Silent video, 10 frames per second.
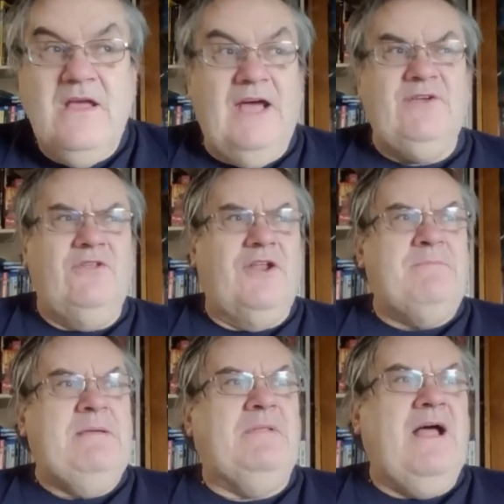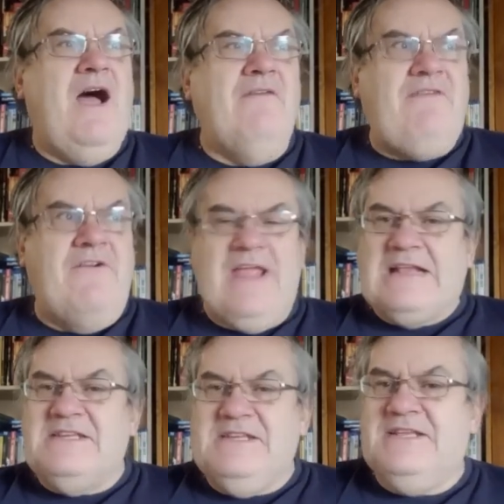I know a lot of people are very
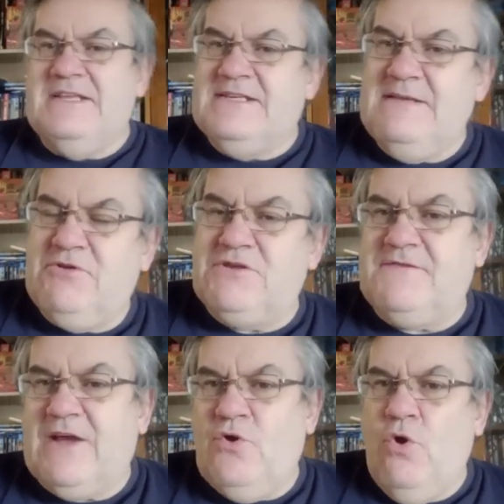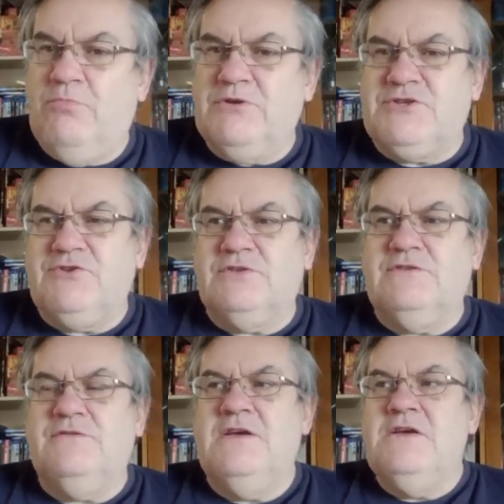anti-Disney because of that corporate sort
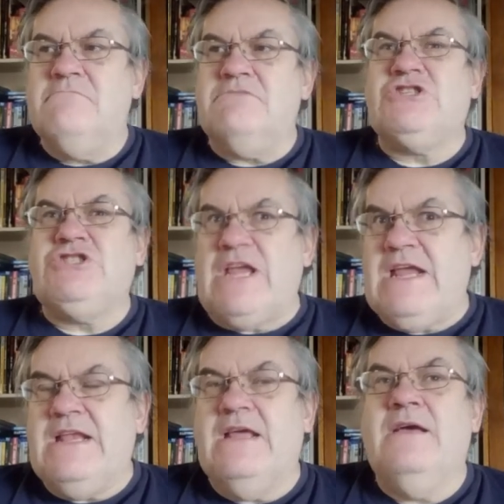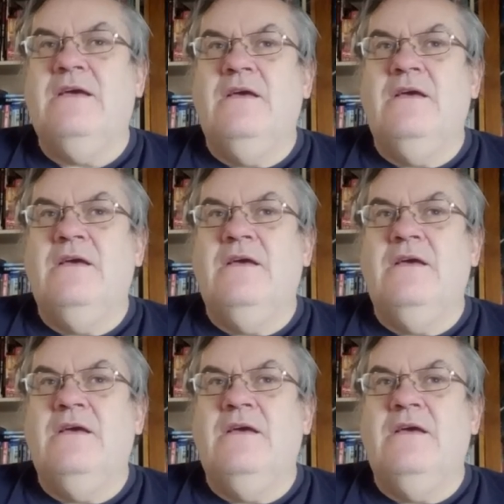of machine